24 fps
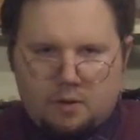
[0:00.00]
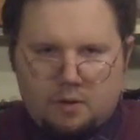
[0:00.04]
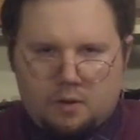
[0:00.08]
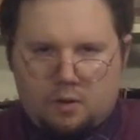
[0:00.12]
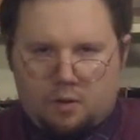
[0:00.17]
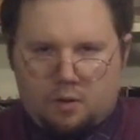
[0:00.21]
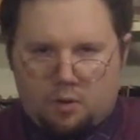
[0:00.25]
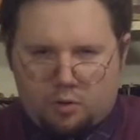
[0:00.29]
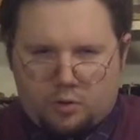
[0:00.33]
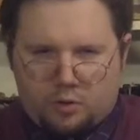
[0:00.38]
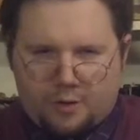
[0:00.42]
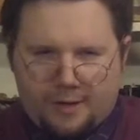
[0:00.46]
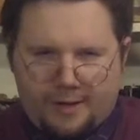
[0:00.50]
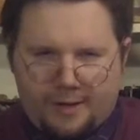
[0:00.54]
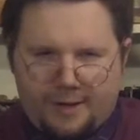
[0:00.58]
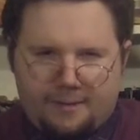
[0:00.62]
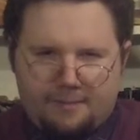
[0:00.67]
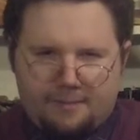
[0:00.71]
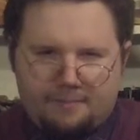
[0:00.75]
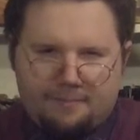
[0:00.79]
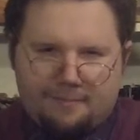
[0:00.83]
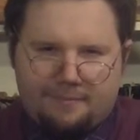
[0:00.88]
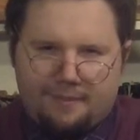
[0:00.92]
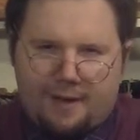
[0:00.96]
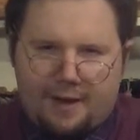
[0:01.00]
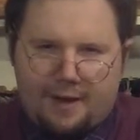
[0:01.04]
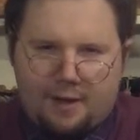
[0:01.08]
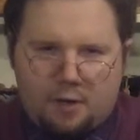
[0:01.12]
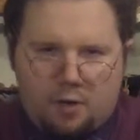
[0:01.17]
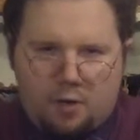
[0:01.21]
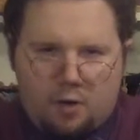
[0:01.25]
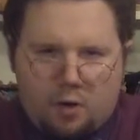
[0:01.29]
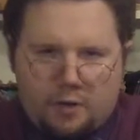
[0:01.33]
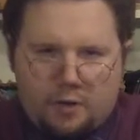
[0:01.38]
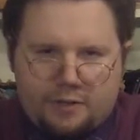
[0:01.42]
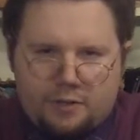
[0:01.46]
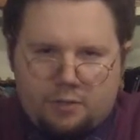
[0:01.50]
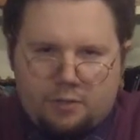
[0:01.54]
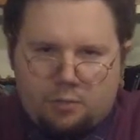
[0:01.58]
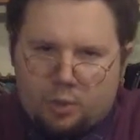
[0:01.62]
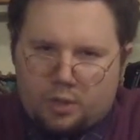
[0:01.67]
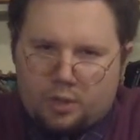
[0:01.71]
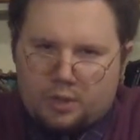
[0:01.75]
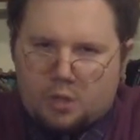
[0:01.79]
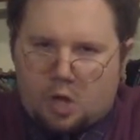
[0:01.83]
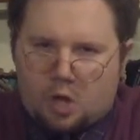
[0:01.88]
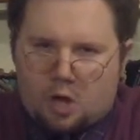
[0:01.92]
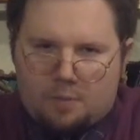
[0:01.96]
Okay, I know I didn't really
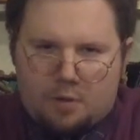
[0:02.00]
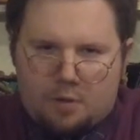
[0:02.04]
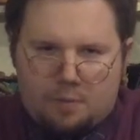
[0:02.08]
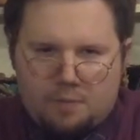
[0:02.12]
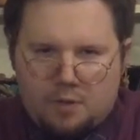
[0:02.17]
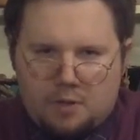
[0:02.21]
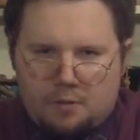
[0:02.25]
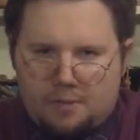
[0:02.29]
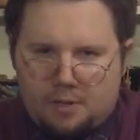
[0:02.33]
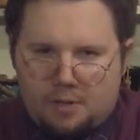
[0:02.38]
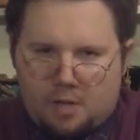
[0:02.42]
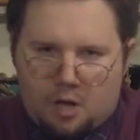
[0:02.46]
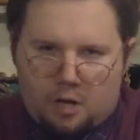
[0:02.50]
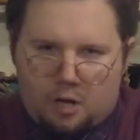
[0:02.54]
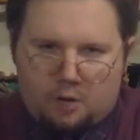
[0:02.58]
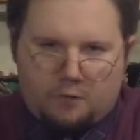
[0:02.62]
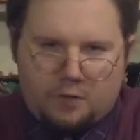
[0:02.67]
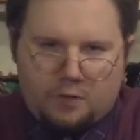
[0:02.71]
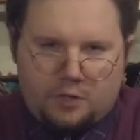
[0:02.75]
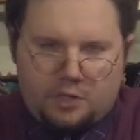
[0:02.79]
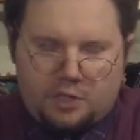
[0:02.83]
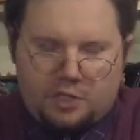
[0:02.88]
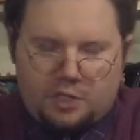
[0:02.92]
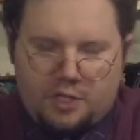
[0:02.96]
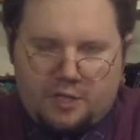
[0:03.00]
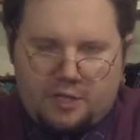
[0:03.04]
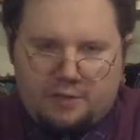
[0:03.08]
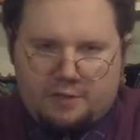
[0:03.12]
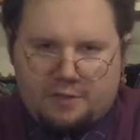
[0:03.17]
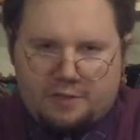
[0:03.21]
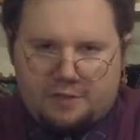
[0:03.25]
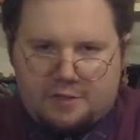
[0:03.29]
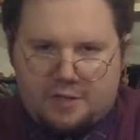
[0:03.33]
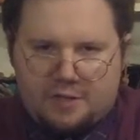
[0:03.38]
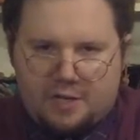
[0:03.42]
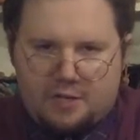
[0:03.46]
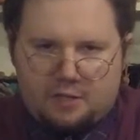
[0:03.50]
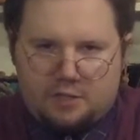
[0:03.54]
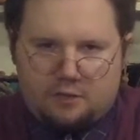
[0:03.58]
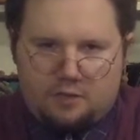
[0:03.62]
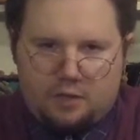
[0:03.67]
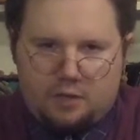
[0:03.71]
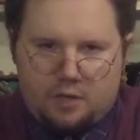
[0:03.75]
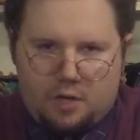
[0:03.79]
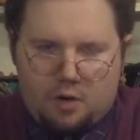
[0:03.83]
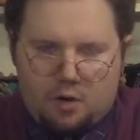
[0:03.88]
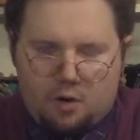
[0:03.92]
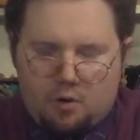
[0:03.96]
talk about bibliography sheets in today's
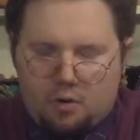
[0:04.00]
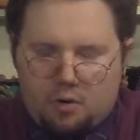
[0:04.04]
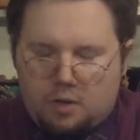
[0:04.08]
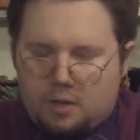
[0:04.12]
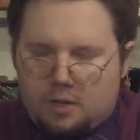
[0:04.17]
video,